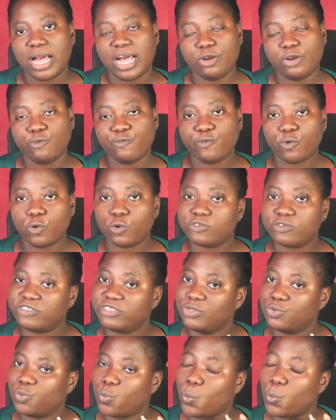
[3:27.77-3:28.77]
And of course,
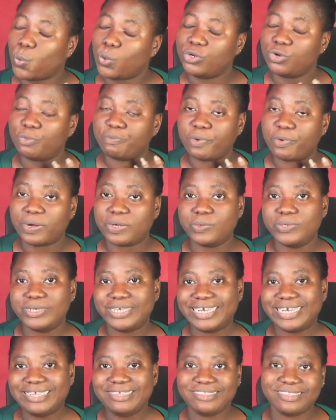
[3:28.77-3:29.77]
number one
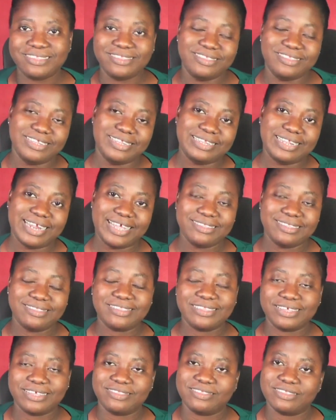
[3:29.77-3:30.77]
on the list is the
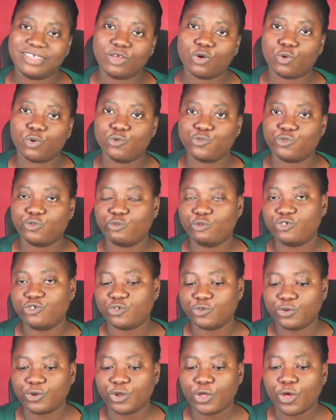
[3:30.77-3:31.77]
1999
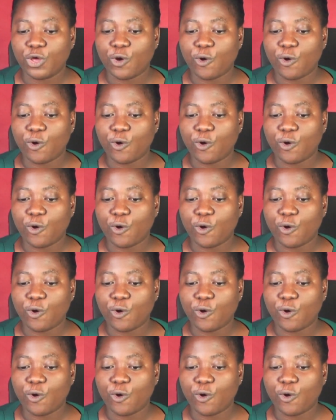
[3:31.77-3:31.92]
Constitution